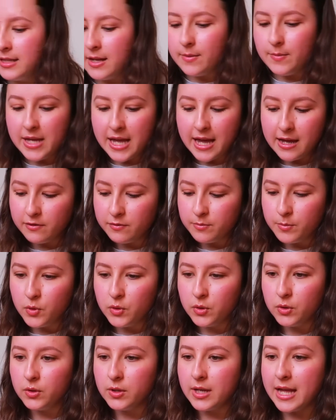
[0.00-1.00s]
Then we have
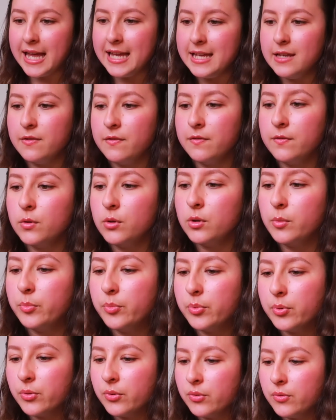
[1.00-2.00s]
more A4
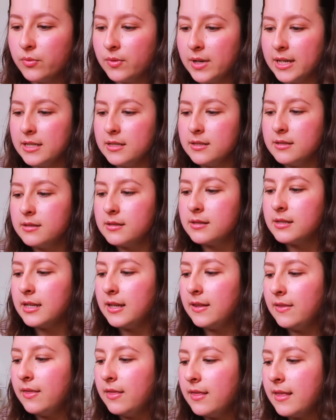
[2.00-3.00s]
prints
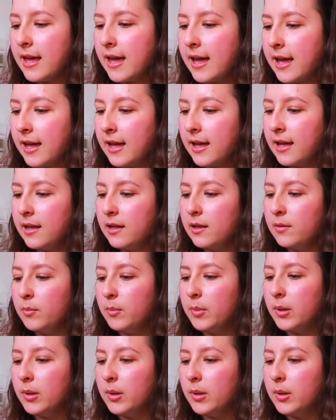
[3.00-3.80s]
in there,